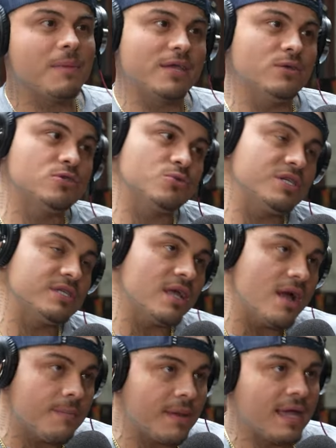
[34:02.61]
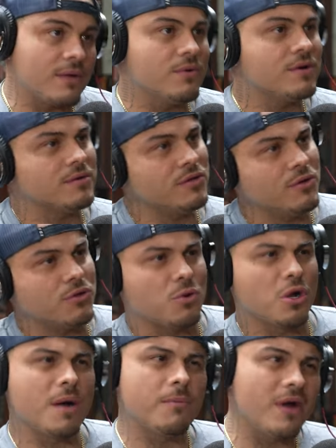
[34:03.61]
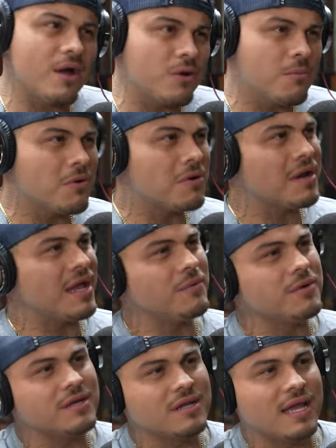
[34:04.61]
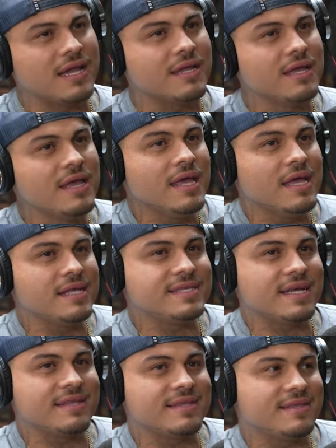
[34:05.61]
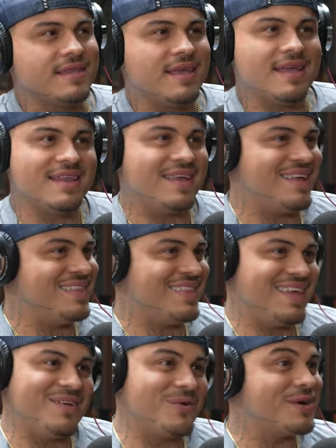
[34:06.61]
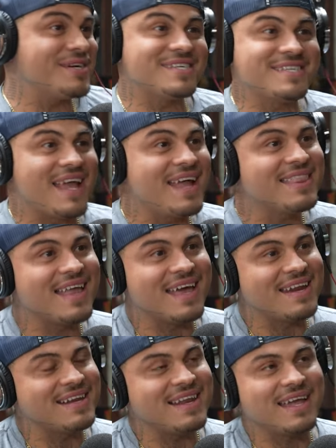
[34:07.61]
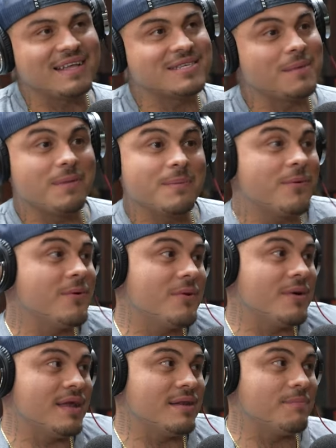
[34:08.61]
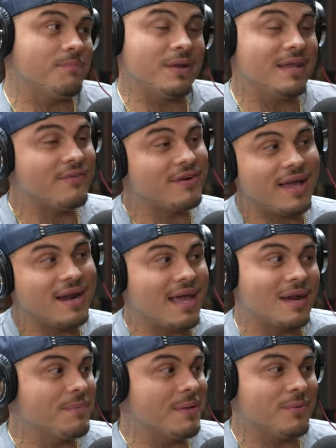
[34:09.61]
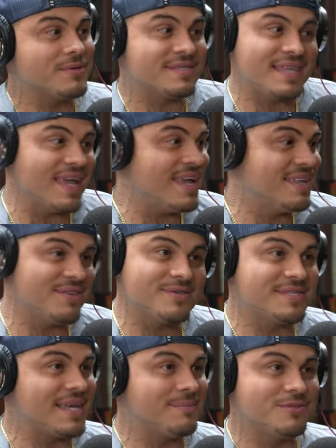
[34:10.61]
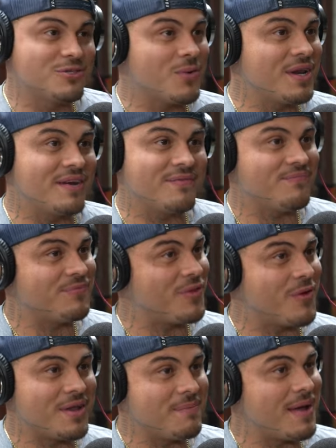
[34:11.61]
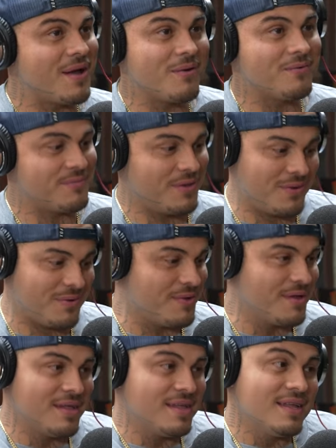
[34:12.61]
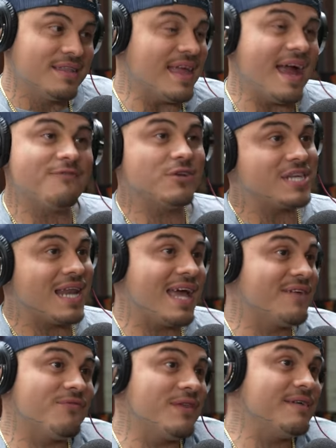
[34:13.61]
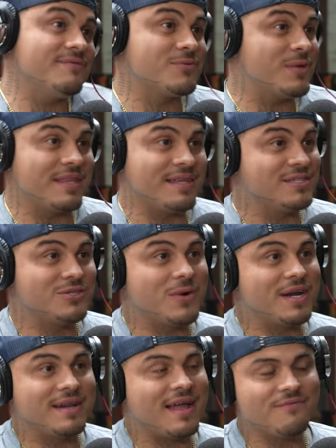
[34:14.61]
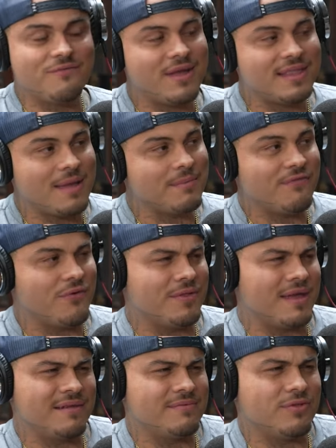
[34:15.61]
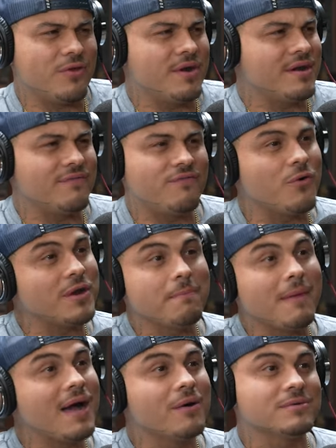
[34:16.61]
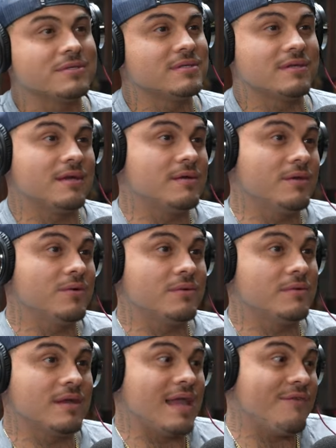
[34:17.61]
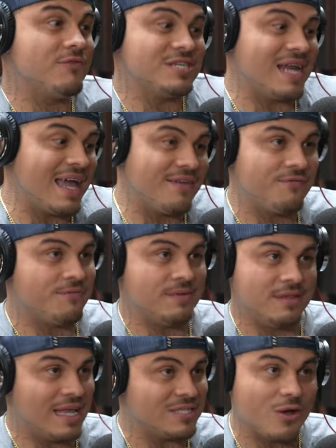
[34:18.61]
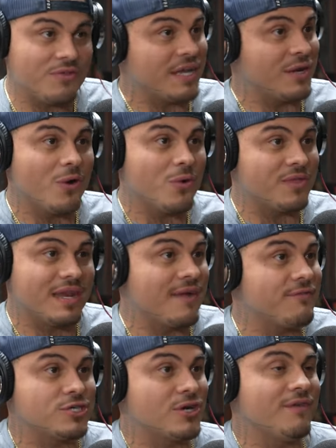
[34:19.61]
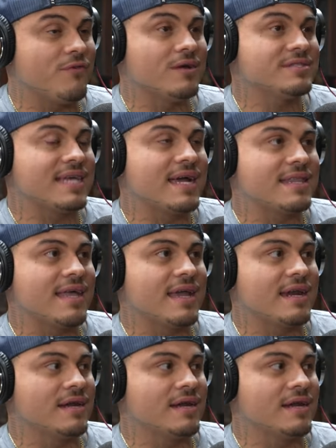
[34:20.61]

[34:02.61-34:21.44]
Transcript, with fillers: Like you switched up. Like what? Yeah. You know, you don't come around no more. Like what? Like it's like, eh, and they don't understand that. And like some people, and believe it or not, a lot of people stay in their same twenty to thirty mile. You know, the average life yeah. lives within twenty. I've read that before. That thirty to forty miles. You know, that average life. That's all they know. They never travel outside of that.